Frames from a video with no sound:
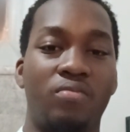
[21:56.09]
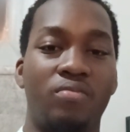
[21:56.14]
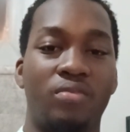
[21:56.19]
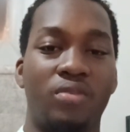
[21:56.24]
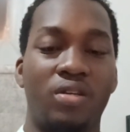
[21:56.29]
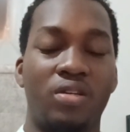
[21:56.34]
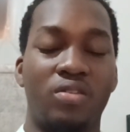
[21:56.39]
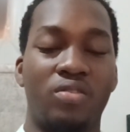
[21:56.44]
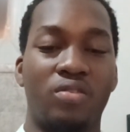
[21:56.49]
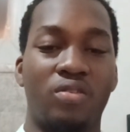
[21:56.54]

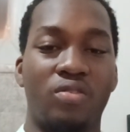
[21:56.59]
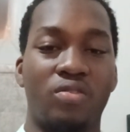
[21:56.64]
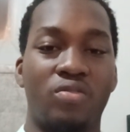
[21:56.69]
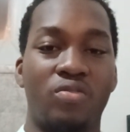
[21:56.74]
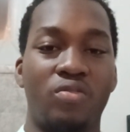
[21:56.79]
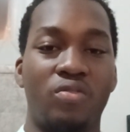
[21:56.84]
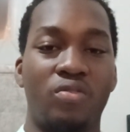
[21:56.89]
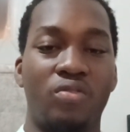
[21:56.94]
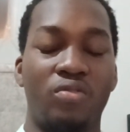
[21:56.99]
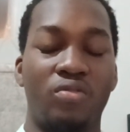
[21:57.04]
There's
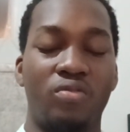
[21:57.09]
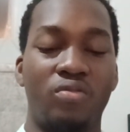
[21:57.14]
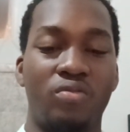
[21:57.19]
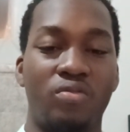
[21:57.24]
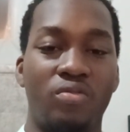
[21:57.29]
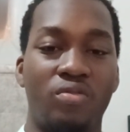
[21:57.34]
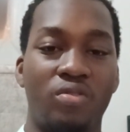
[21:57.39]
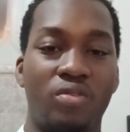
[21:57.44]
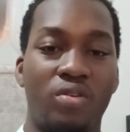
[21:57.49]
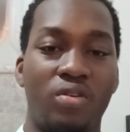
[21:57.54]
also
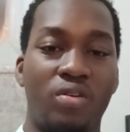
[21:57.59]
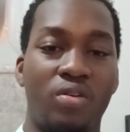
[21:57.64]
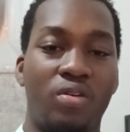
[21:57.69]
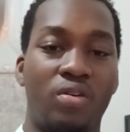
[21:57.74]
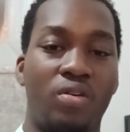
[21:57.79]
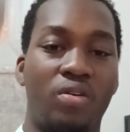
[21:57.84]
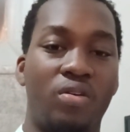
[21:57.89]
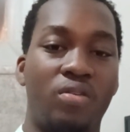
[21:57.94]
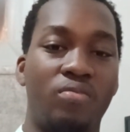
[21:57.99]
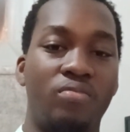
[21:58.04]

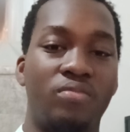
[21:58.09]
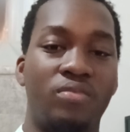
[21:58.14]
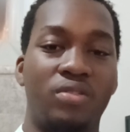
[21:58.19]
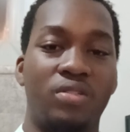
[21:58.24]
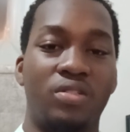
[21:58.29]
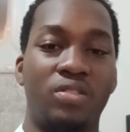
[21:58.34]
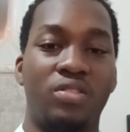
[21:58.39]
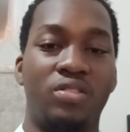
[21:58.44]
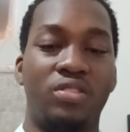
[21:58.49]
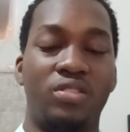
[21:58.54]

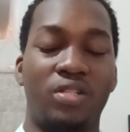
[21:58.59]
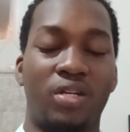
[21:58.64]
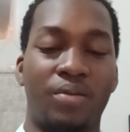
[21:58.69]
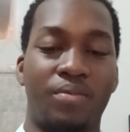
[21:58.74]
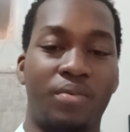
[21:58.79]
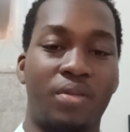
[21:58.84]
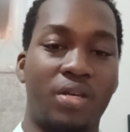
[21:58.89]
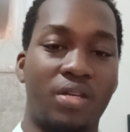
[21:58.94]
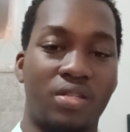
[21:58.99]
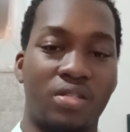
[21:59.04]
the
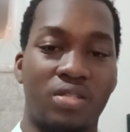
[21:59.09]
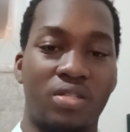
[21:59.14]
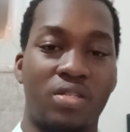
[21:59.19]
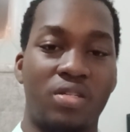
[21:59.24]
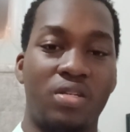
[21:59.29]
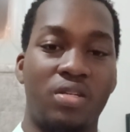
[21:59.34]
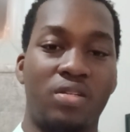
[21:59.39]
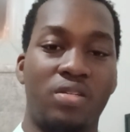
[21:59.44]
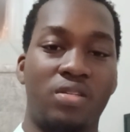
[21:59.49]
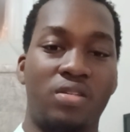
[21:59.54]
Chapter
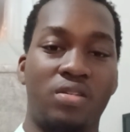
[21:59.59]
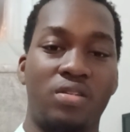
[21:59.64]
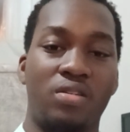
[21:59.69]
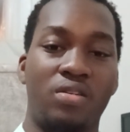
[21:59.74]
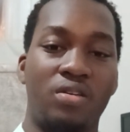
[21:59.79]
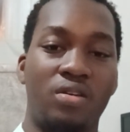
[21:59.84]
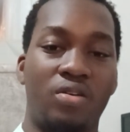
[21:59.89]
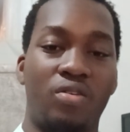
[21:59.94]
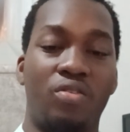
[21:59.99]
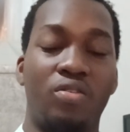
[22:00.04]
6
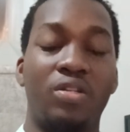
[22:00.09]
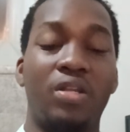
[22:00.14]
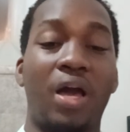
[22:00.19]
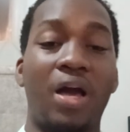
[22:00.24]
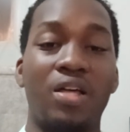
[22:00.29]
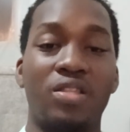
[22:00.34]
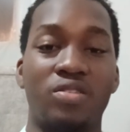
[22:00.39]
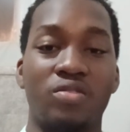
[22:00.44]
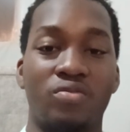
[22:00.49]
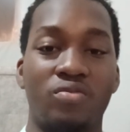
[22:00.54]
or the
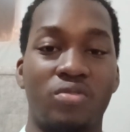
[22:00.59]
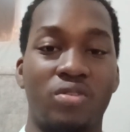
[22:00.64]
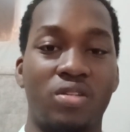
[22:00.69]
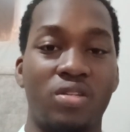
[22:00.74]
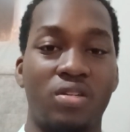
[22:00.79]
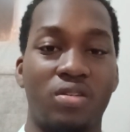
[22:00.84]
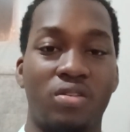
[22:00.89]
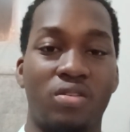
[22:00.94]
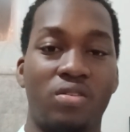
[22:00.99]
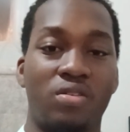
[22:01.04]
Article
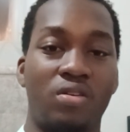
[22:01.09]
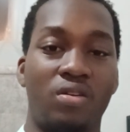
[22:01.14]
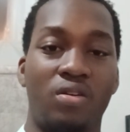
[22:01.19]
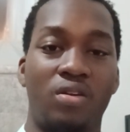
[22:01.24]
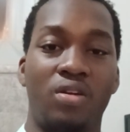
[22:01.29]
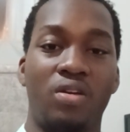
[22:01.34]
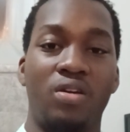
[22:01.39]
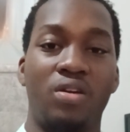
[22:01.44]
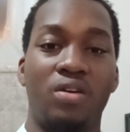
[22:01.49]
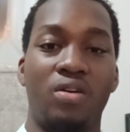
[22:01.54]
6, sorry,
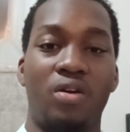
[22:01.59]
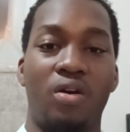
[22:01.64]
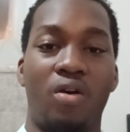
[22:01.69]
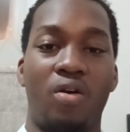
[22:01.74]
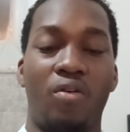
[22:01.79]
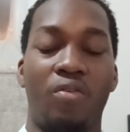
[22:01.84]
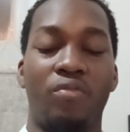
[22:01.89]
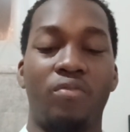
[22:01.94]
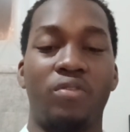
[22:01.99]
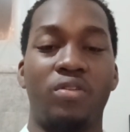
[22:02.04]

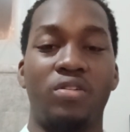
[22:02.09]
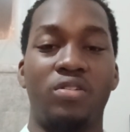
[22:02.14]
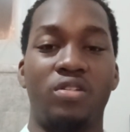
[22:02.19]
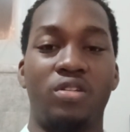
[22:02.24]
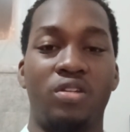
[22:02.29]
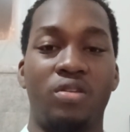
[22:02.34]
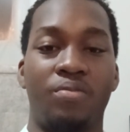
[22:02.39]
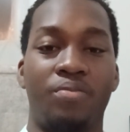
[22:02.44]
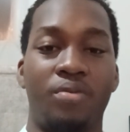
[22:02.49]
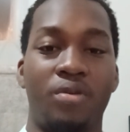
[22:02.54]
of the
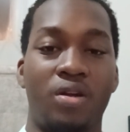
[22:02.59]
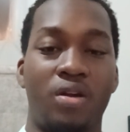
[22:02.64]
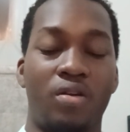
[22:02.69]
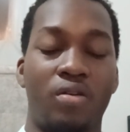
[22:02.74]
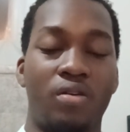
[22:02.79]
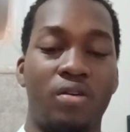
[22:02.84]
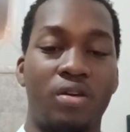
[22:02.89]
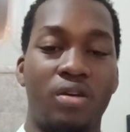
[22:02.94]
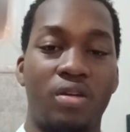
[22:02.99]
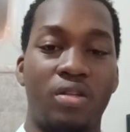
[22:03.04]
GDPR
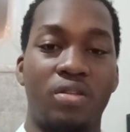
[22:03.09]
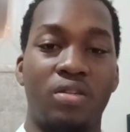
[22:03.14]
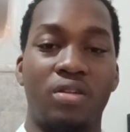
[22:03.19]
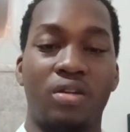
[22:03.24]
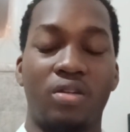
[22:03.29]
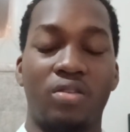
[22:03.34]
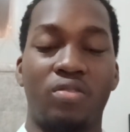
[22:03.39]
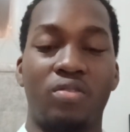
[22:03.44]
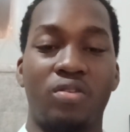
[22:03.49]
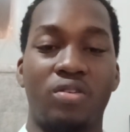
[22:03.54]

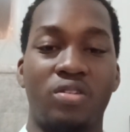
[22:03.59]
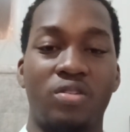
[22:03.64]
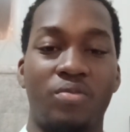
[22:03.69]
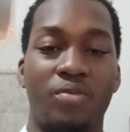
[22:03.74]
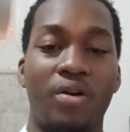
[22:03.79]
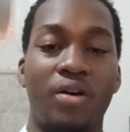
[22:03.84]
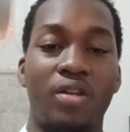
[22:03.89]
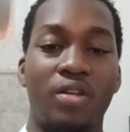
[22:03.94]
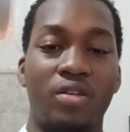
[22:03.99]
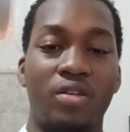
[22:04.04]
that talks about